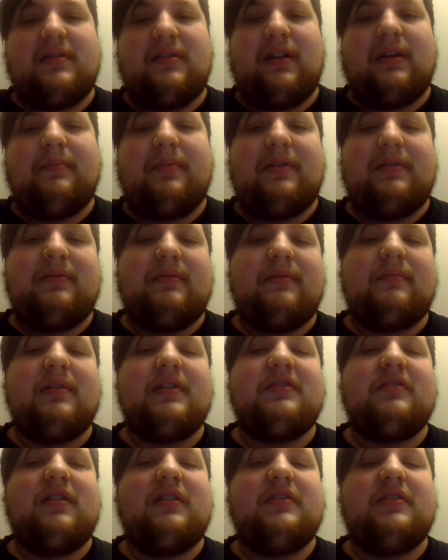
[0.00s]
the like button.
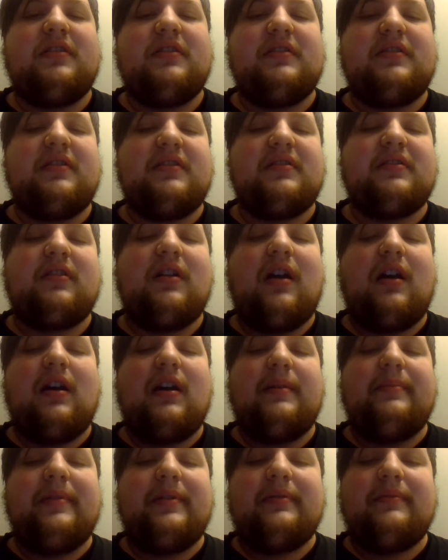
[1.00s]
Press the red shiny
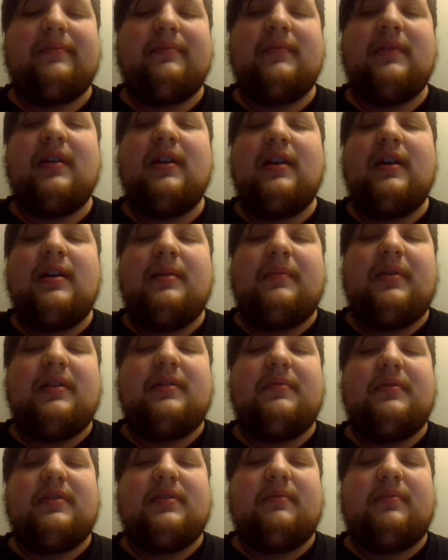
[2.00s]
subscribe button.
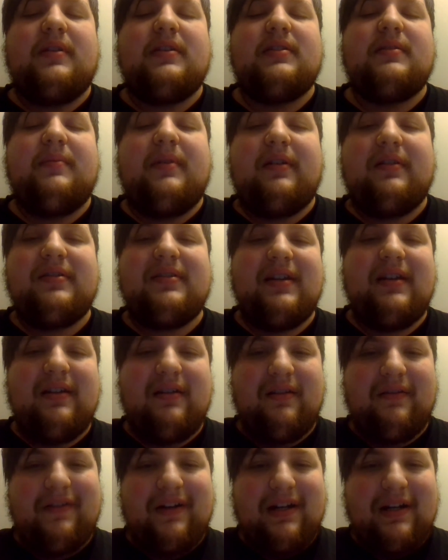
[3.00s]
Press the bell to stay
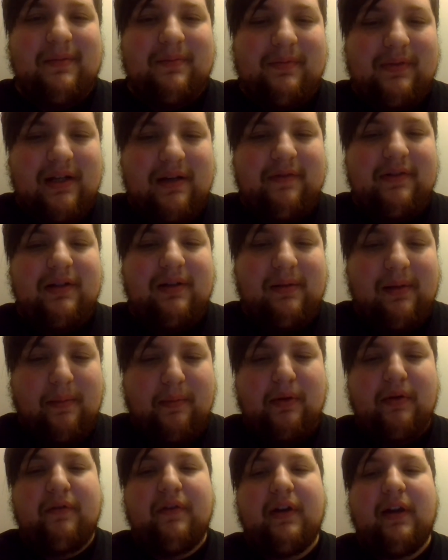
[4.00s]
notified every time I
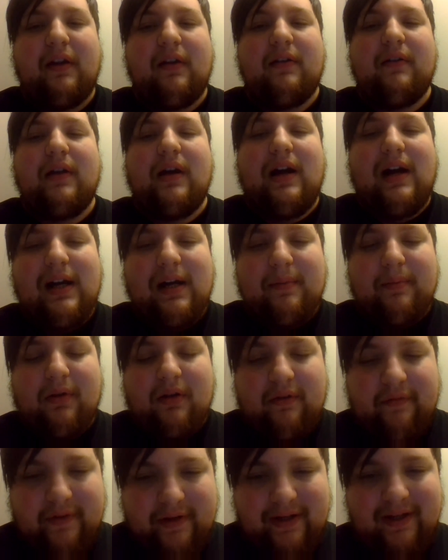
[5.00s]

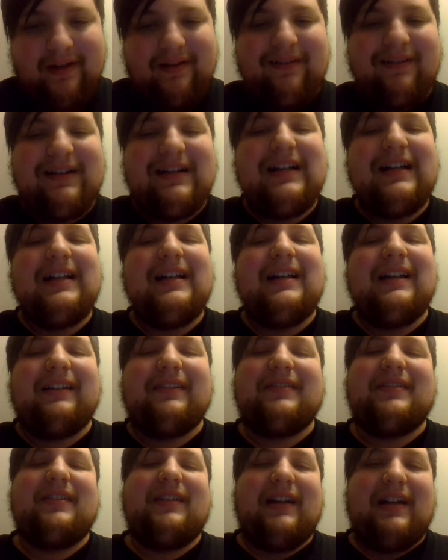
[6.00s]
upload video.
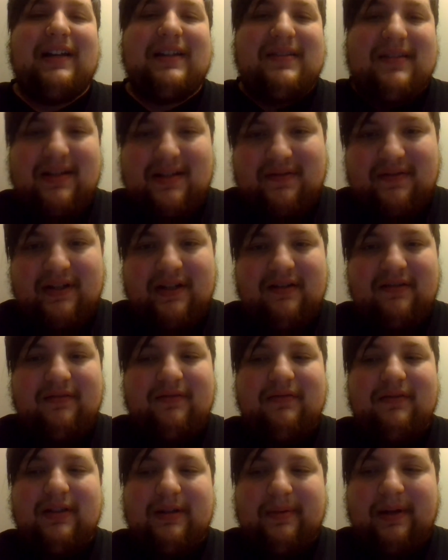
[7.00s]
I'll see you guys next video.
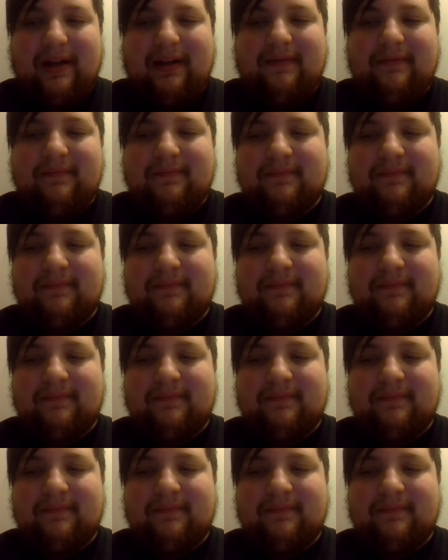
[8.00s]
Goodbye.